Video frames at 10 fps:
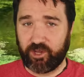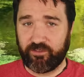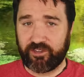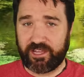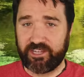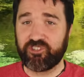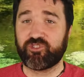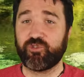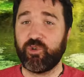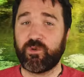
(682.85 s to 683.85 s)
the coastline is
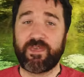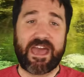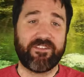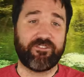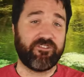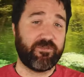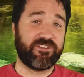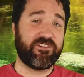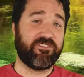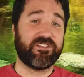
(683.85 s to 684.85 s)
strewn with hazardous
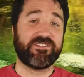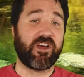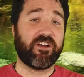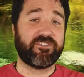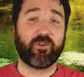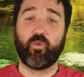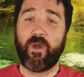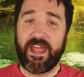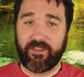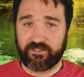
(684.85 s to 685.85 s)
material and toxic
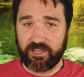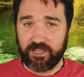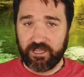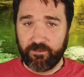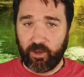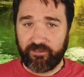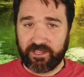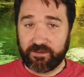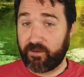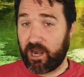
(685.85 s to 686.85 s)
waste,
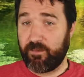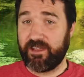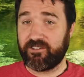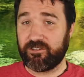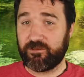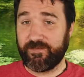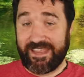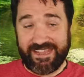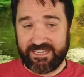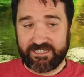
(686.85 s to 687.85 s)
posing environmental
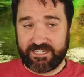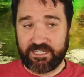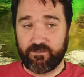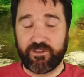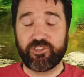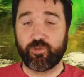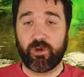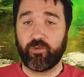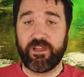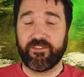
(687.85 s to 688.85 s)
and
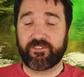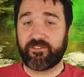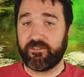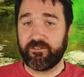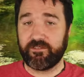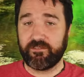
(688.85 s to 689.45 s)
individual risks.